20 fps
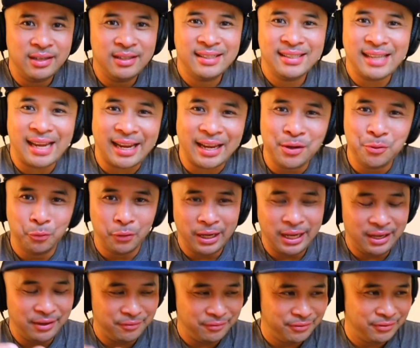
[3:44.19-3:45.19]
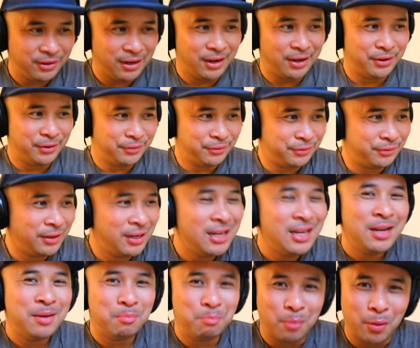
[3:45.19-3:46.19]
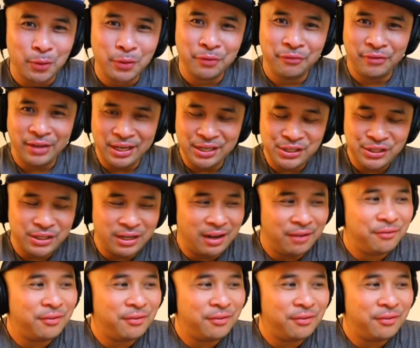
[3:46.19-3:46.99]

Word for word: second wave of motivation.